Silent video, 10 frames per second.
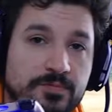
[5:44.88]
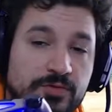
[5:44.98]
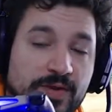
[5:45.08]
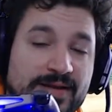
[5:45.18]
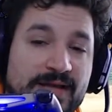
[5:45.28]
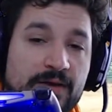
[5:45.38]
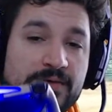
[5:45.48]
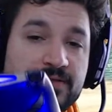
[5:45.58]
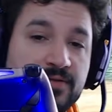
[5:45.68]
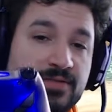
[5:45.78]
right now,
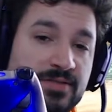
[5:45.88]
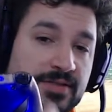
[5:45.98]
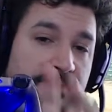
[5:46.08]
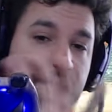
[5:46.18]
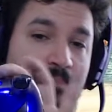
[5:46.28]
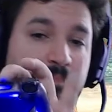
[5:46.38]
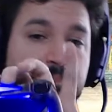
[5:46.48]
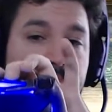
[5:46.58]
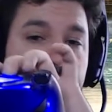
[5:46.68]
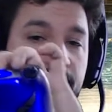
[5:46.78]
as you can see,
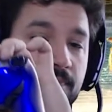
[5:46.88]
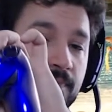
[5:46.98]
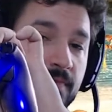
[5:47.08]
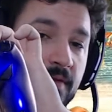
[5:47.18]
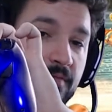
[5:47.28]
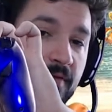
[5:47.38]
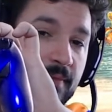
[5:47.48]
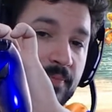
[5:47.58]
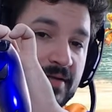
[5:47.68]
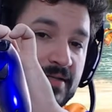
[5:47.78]
if
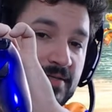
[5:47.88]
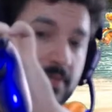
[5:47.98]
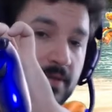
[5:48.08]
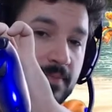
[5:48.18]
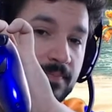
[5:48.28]
I press this button,